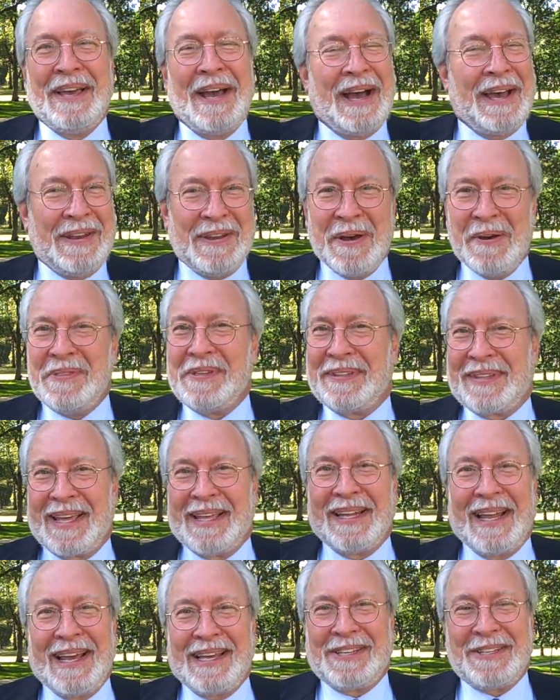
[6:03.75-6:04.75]
I know that they
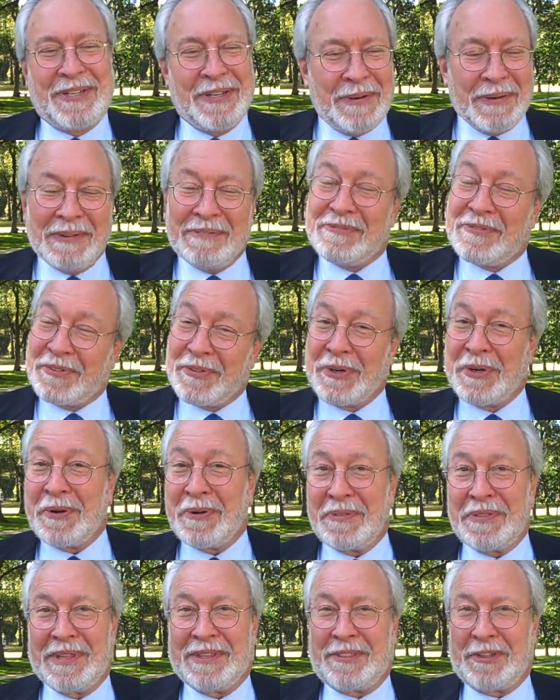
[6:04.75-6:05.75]
like to
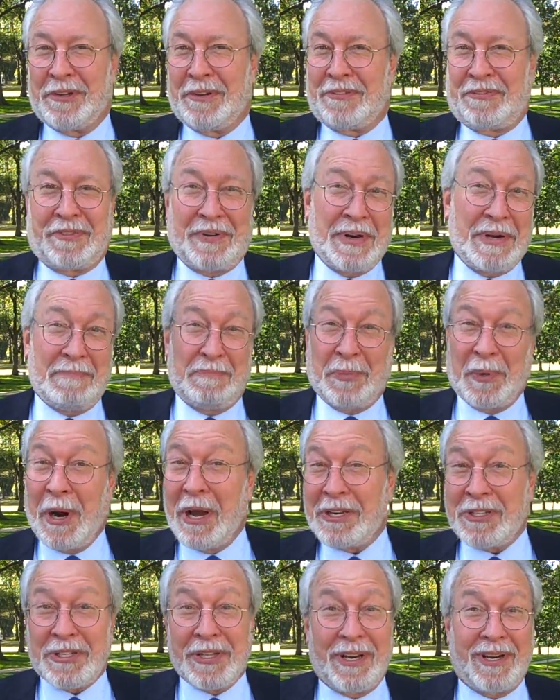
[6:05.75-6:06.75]
infer that they're from
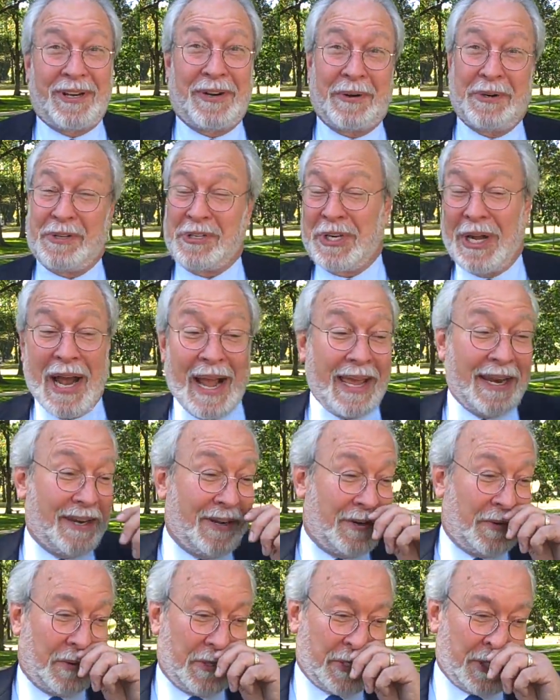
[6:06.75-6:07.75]
Russia or
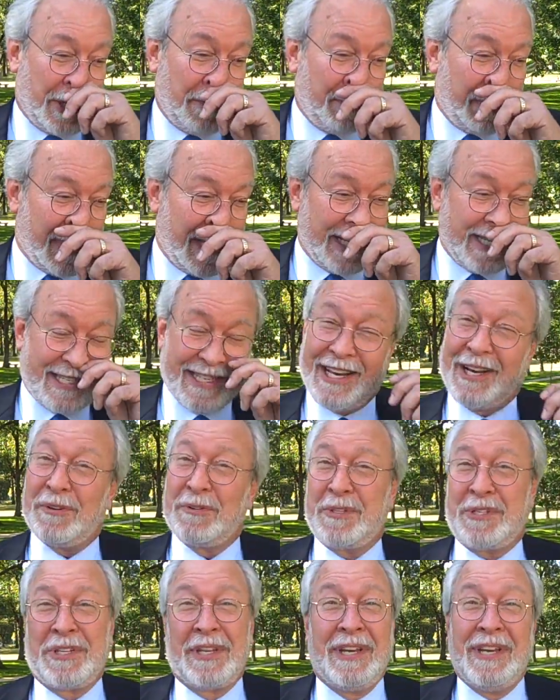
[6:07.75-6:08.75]
China or someplace
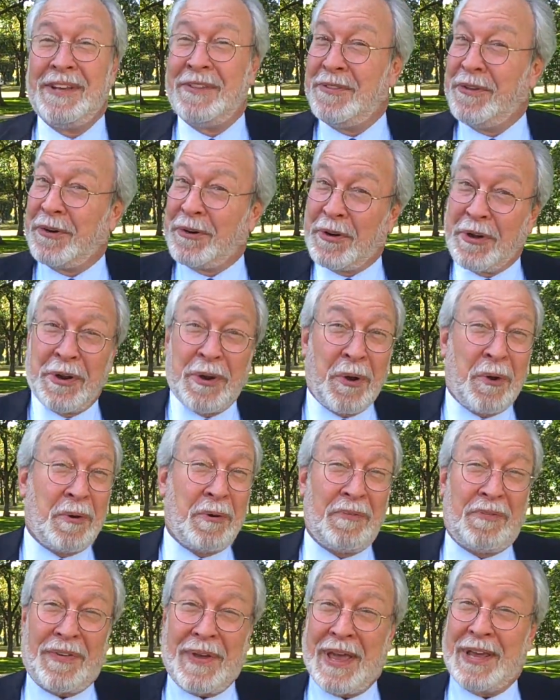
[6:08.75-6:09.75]
else. They're good
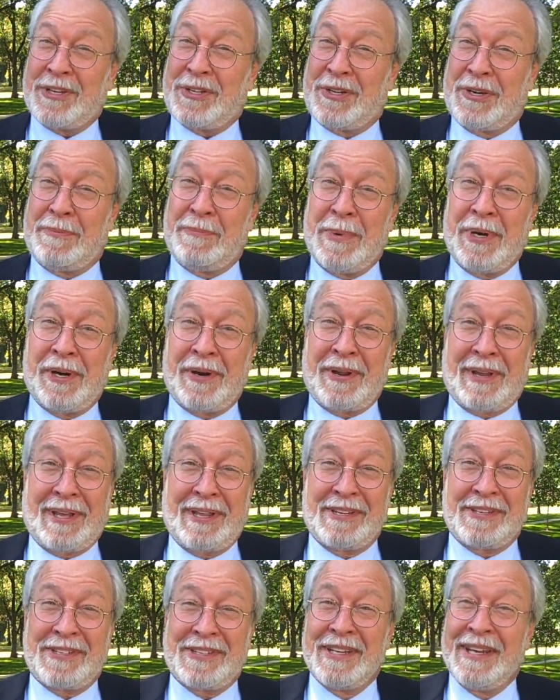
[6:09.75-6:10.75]
old-fashioned
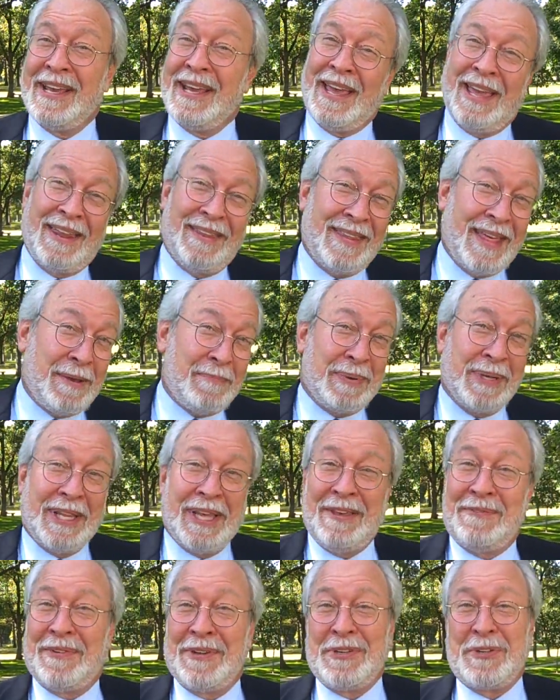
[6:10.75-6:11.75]
Americans, and they
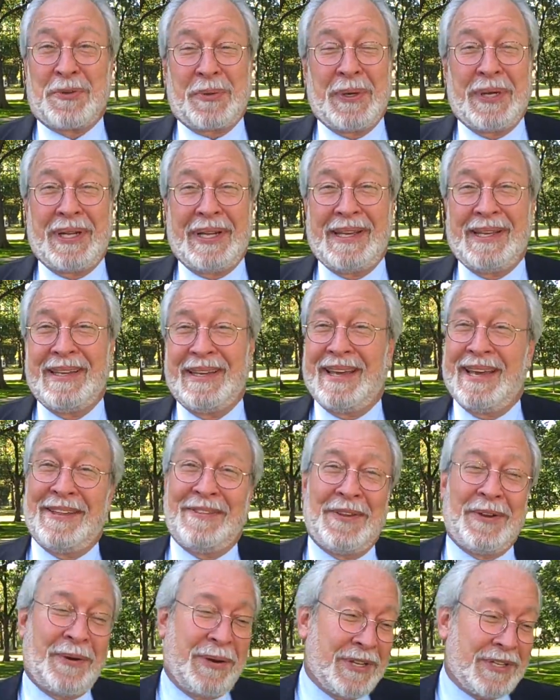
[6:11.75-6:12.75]
believe in drilling,
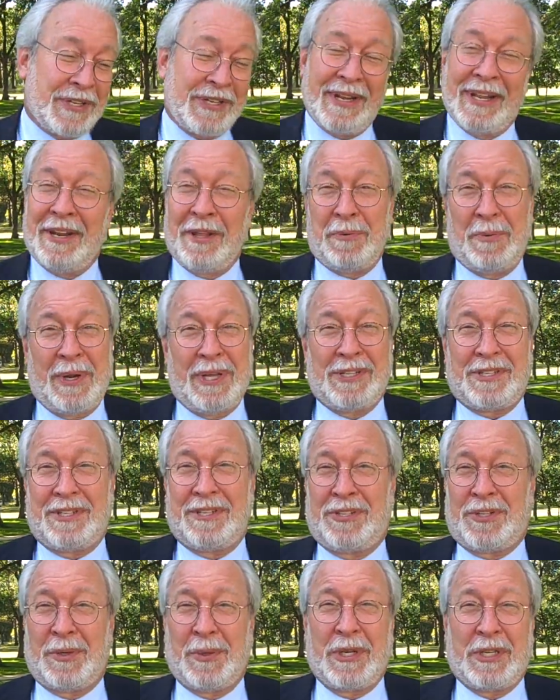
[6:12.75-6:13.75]
and there isn't any
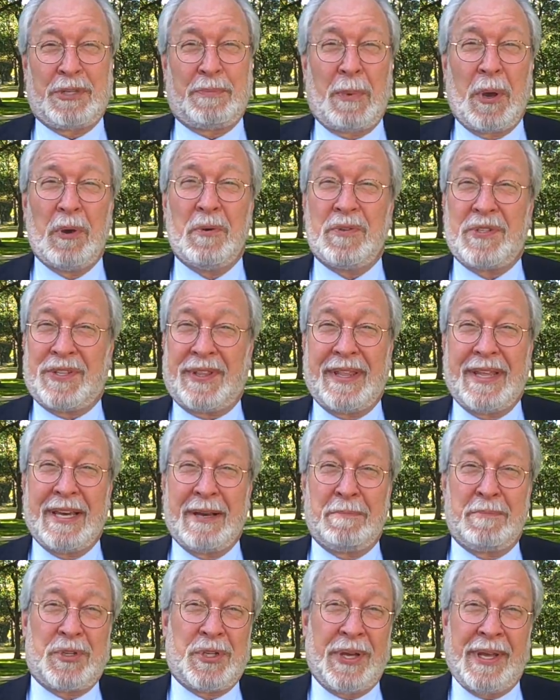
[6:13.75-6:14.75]
reason to expose
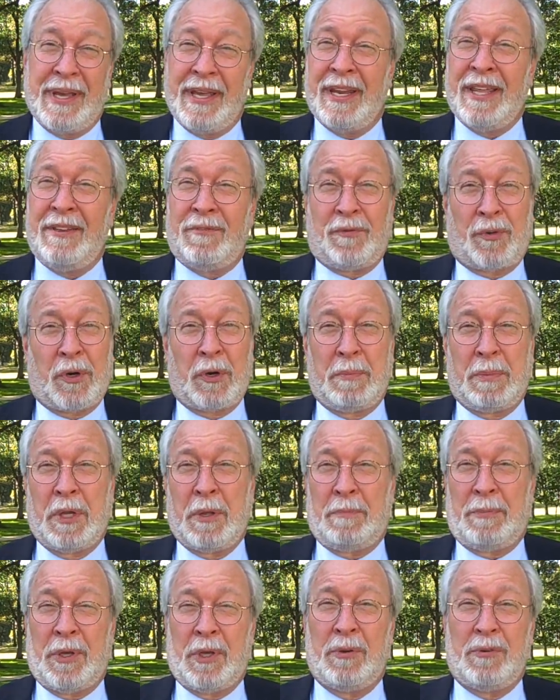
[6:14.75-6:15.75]
them to any verbal
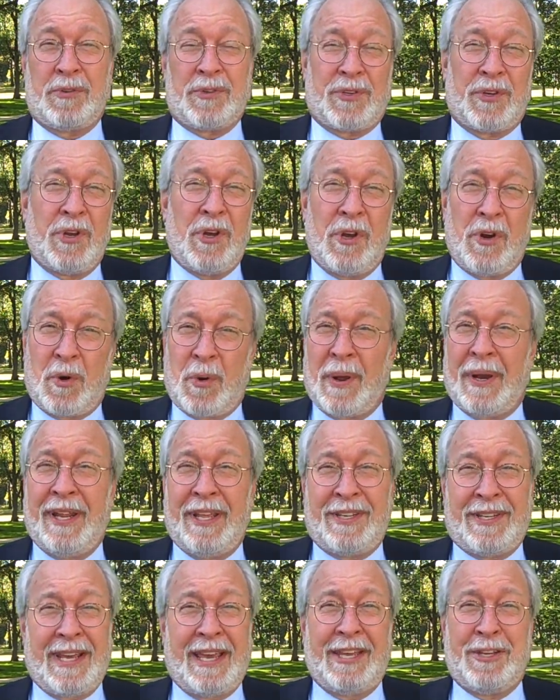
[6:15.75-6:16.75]
abuse or any
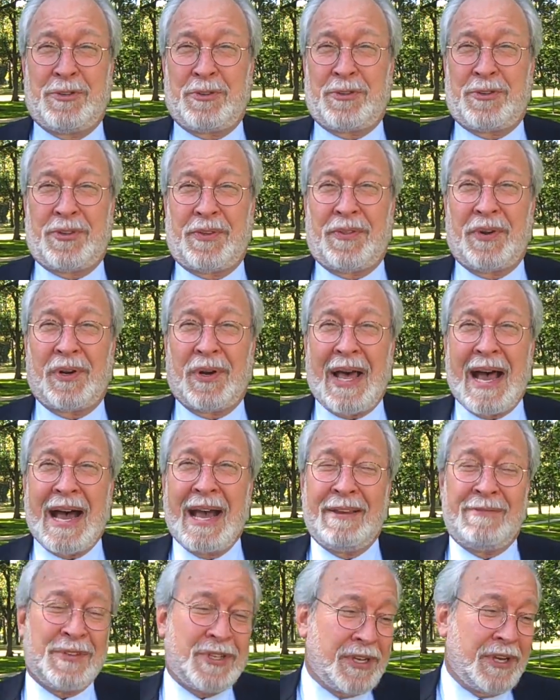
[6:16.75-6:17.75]
danger to their
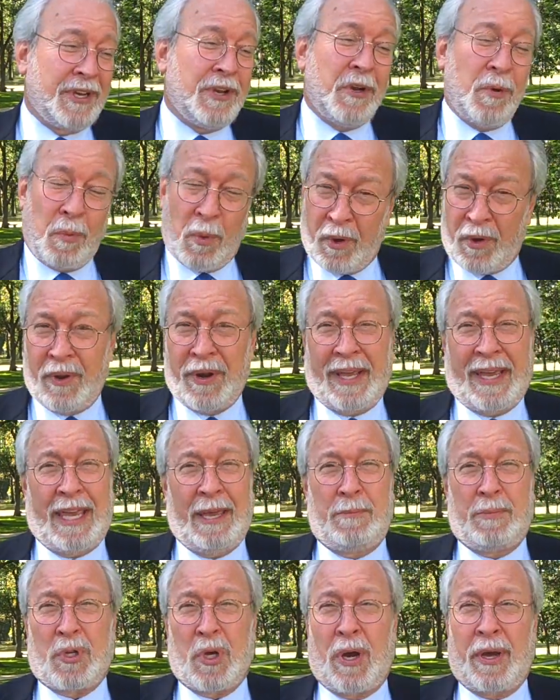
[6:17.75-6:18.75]
lives. We're going to
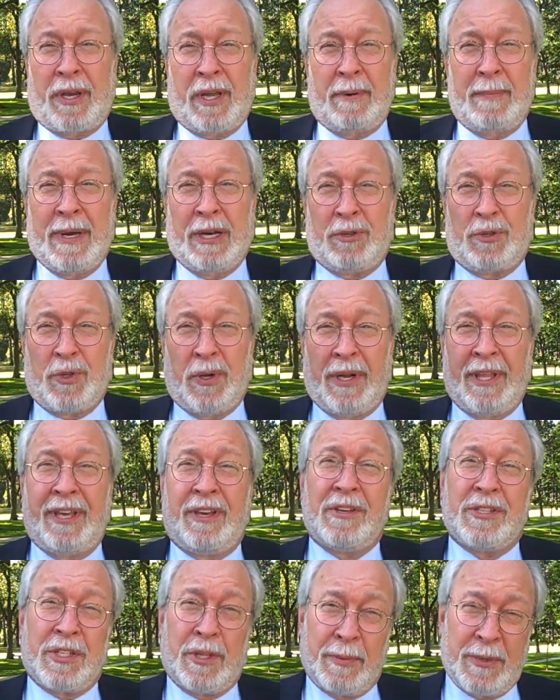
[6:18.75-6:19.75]
keep talking about drilling
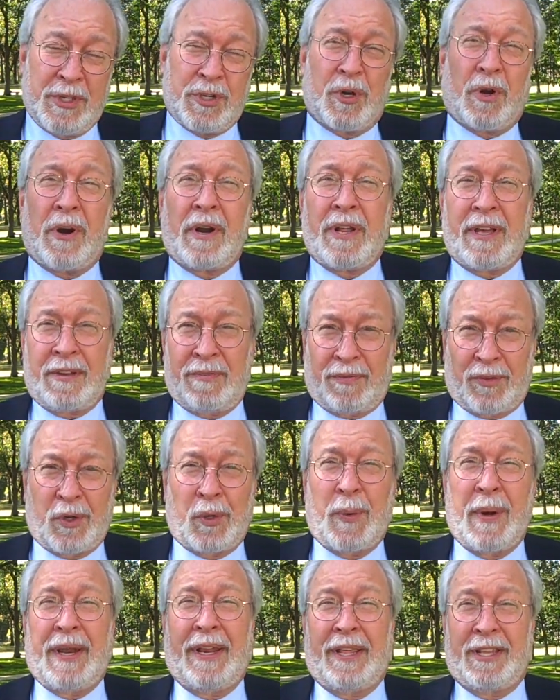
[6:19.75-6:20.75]
because the majority of
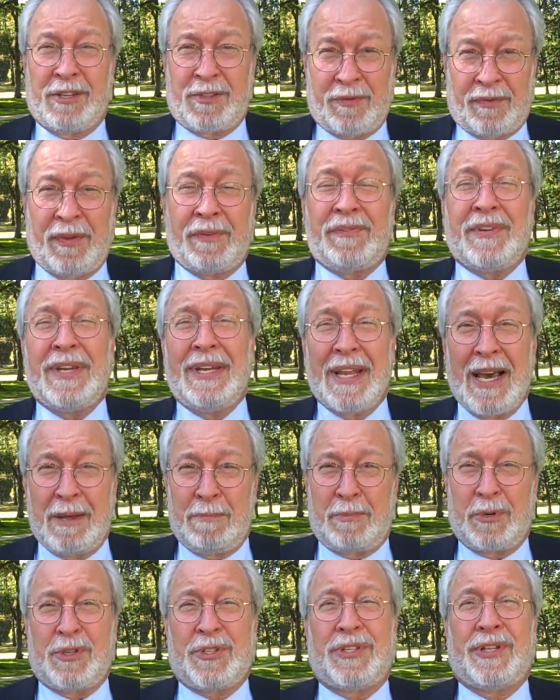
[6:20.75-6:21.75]
Floridians,
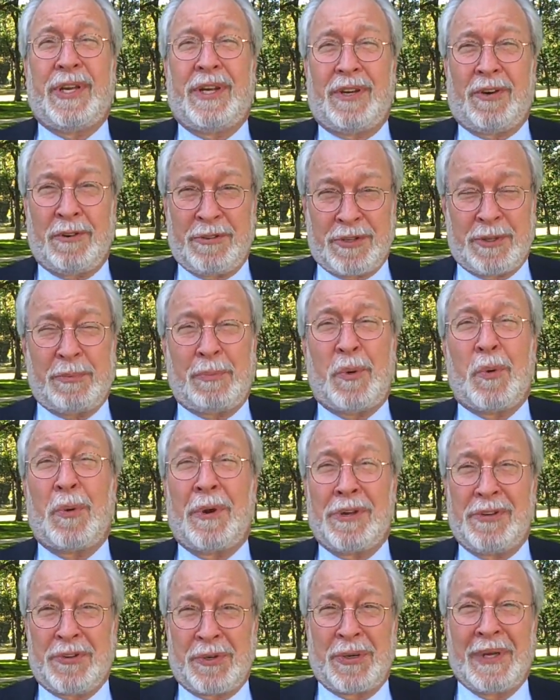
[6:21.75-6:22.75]
59%, are
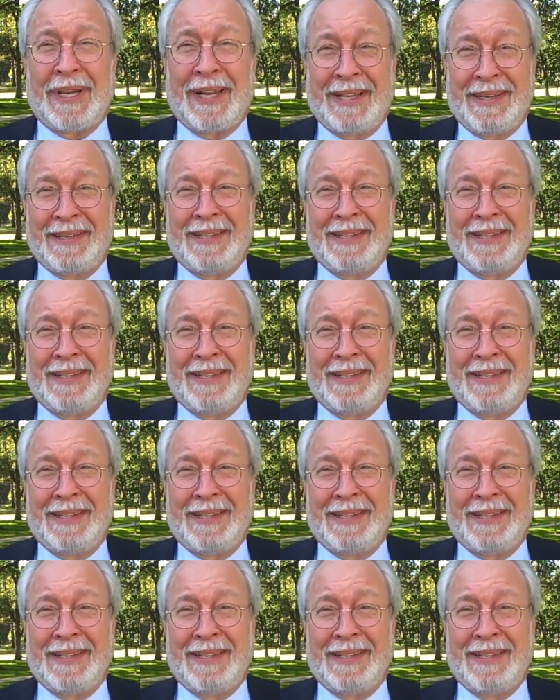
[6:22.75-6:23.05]
supporting drilling.